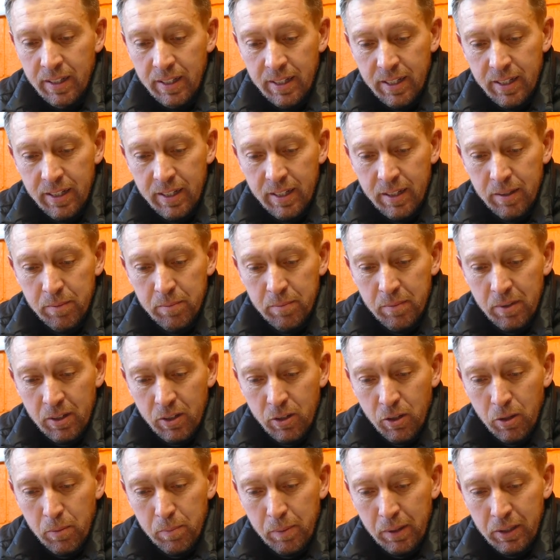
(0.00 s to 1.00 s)
Um,
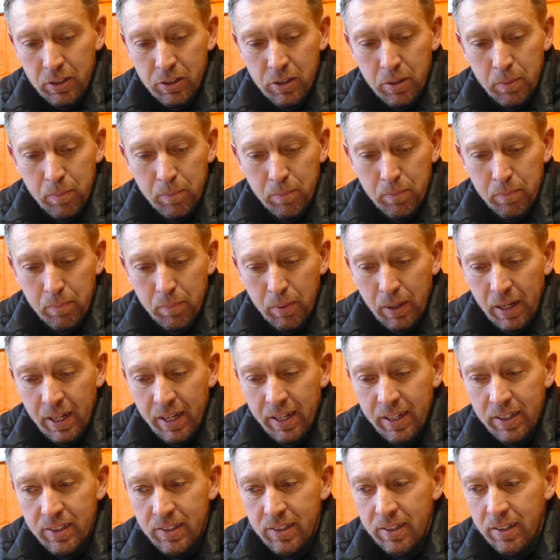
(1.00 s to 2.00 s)
I've got a bunch of
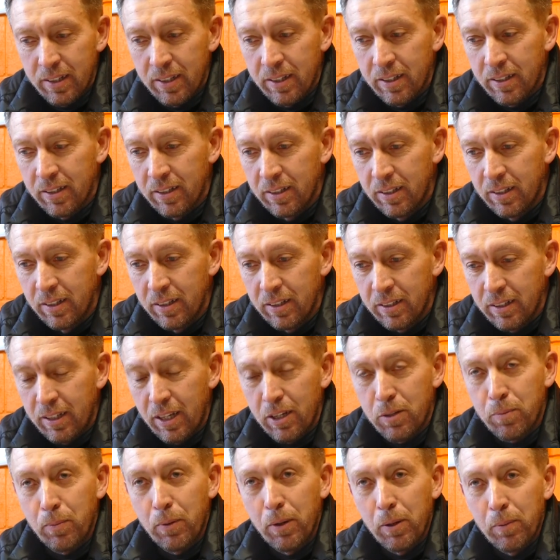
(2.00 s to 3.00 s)
players that are
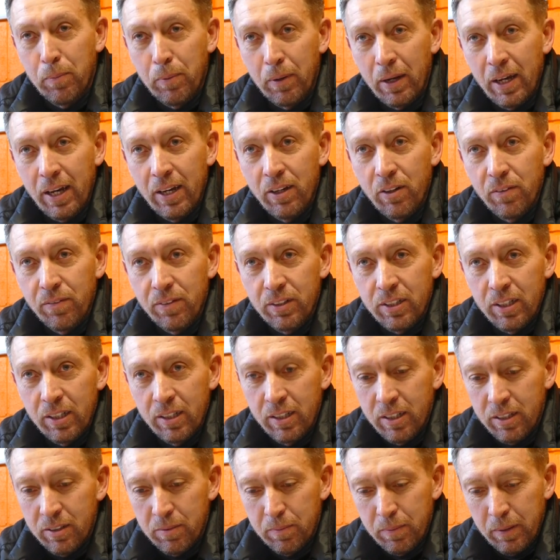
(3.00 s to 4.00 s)
desperate to play.
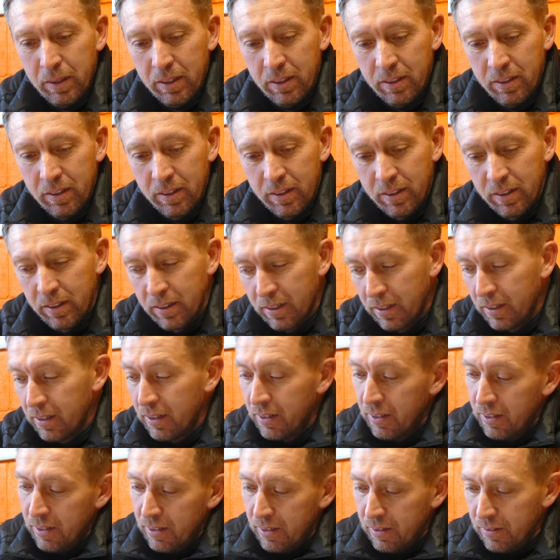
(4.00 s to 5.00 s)
Obviously, there's been
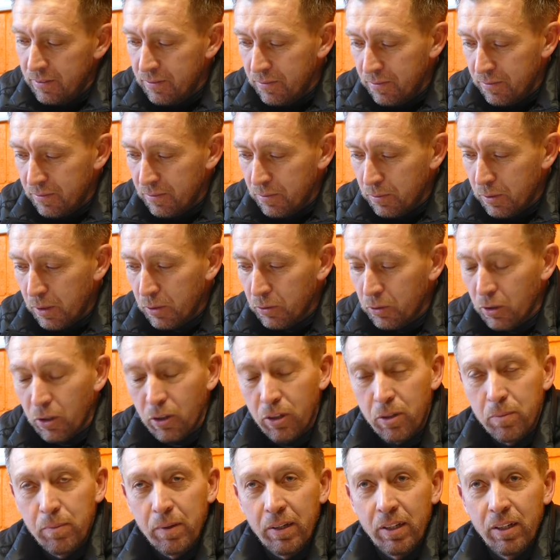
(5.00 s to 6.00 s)
well
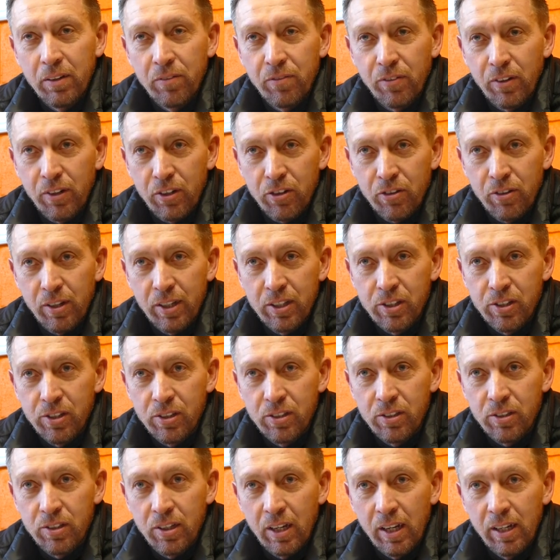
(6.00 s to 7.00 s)
documented
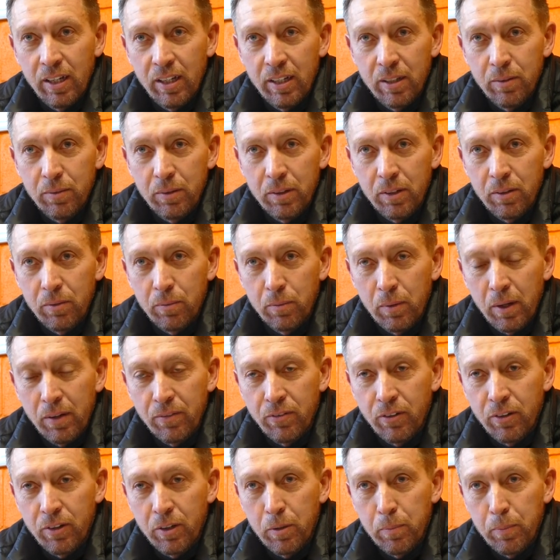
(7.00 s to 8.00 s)
frustrations lately with the
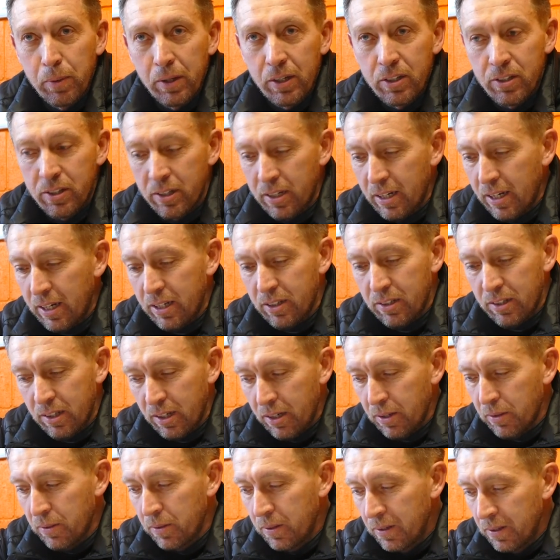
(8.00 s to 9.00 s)
weather and the pitch and that.
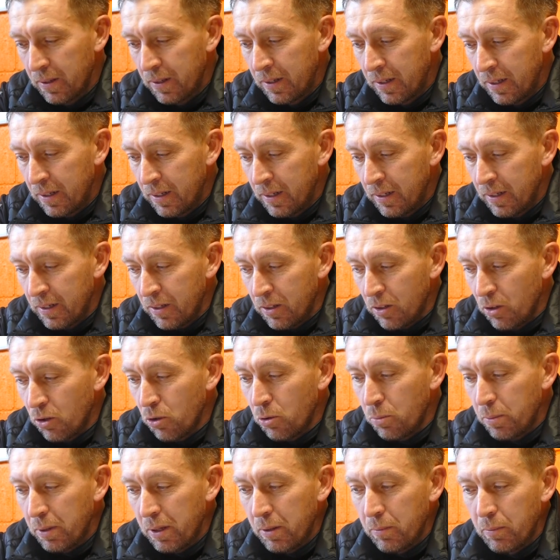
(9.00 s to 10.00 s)
So,
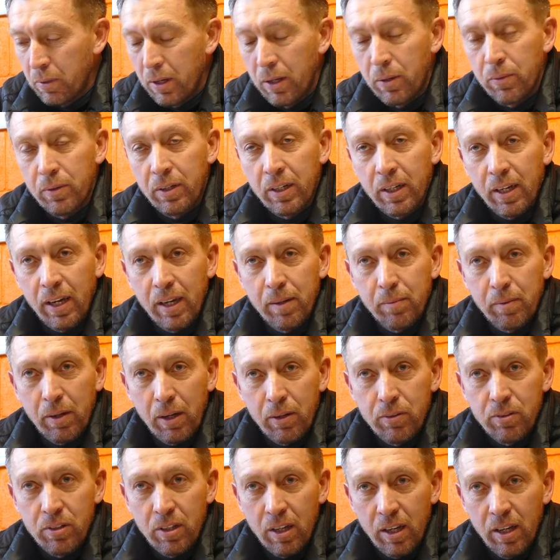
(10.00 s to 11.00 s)
all being well and the game
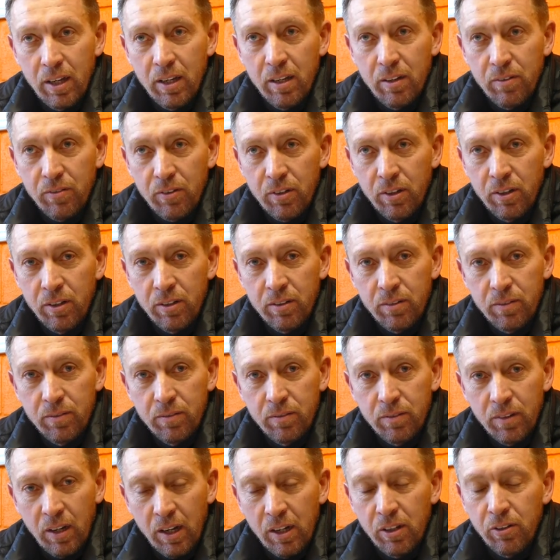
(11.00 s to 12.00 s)
goes ahead, I've got
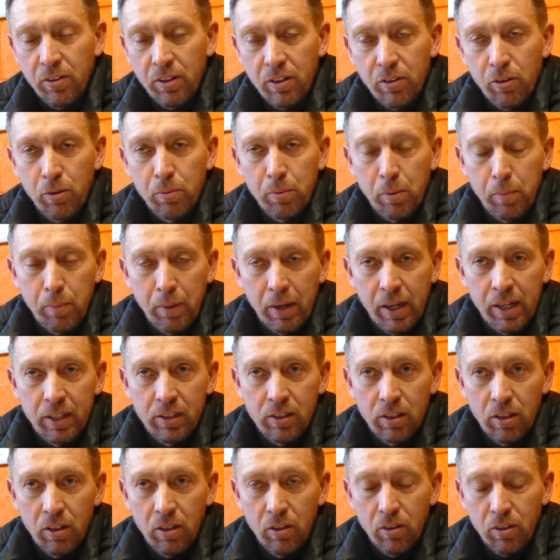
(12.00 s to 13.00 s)
a hungry group of
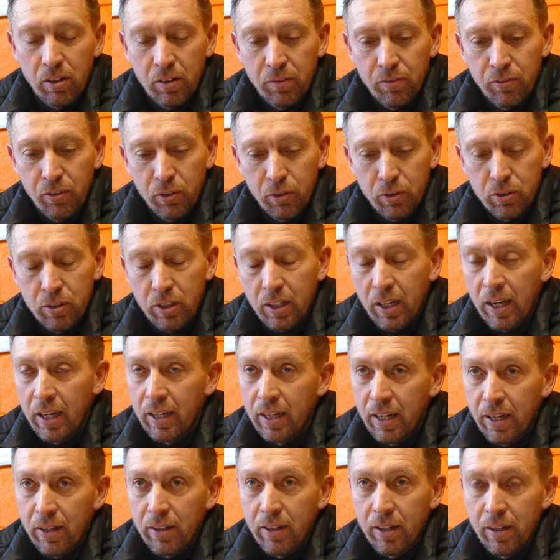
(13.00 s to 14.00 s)
players that are looking forward to
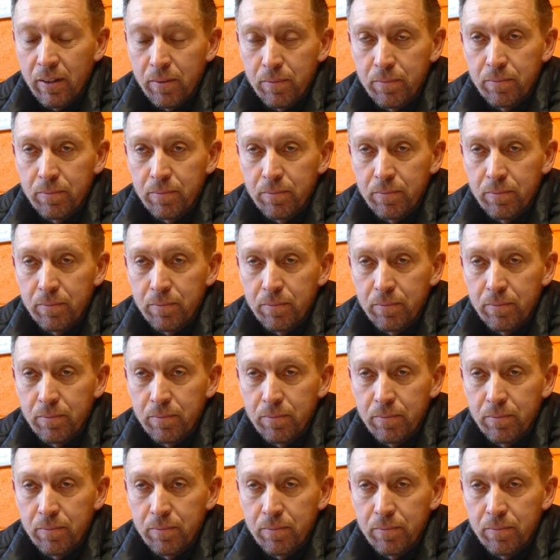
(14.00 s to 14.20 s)
getting out there.